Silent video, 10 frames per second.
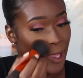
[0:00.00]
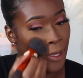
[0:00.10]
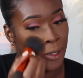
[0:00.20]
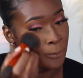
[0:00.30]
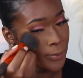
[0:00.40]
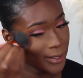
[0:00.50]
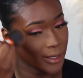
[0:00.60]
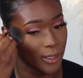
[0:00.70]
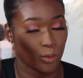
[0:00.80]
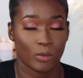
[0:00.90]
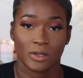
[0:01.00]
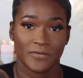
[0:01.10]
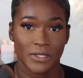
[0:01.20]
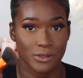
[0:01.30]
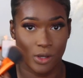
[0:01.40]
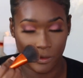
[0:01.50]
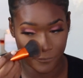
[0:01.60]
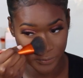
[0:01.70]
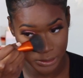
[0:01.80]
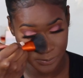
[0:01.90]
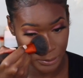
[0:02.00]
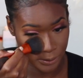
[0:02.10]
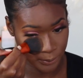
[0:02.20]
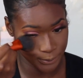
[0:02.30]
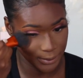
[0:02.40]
can pay all of his girlfriend's bills.